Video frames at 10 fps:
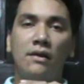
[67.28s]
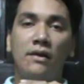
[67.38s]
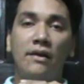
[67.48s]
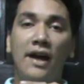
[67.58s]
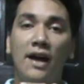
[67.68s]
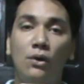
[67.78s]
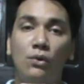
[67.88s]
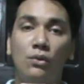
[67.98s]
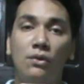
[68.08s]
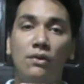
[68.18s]

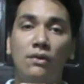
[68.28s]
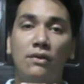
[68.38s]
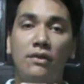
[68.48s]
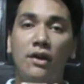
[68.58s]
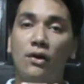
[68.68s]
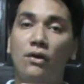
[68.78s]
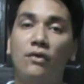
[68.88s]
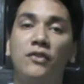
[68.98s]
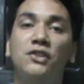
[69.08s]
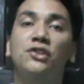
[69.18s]
now they are
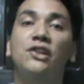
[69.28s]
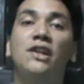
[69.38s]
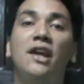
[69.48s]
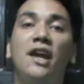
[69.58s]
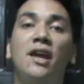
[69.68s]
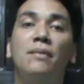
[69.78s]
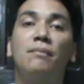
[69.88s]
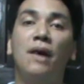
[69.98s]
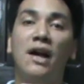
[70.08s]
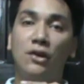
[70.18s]
officially a
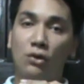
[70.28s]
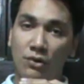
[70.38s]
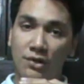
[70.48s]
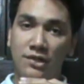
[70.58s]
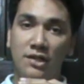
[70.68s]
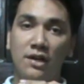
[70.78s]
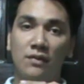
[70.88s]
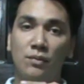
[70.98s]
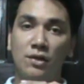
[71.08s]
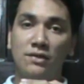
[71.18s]
minority
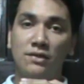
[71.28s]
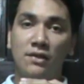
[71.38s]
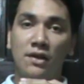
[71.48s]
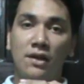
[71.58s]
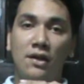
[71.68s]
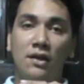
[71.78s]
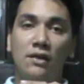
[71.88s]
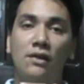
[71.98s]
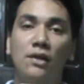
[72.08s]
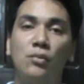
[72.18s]
government.
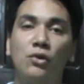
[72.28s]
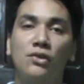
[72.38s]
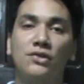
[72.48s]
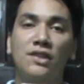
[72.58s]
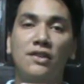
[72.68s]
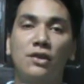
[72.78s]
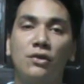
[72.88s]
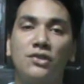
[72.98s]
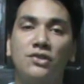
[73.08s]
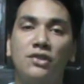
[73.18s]
The Liberals and the
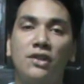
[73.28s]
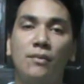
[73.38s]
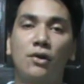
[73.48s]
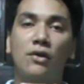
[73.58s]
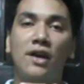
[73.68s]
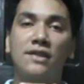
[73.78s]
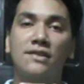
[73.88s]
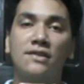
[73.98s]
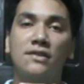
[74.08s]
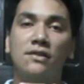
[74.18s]
Christian
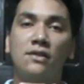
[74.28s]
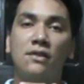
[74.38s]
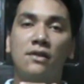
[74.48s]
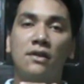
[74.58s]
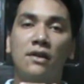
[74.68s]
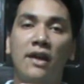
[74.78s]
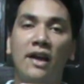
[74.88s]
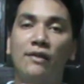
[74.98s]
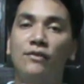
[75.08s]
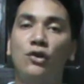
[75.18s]
Democrats
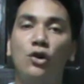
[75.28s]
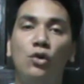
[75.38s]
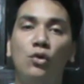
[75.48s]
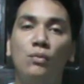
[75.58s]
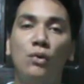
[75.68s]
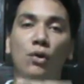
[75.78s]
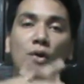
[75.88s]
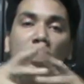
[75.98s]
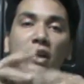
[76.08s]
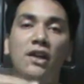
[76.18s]
have no
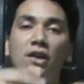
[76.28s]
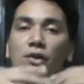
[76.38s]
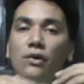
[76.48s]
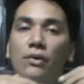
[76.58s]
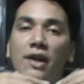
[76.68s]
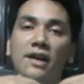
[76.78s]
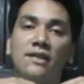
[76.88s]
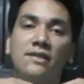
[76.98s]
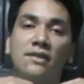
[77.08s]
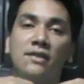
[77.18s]
more
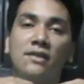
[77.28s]
indirect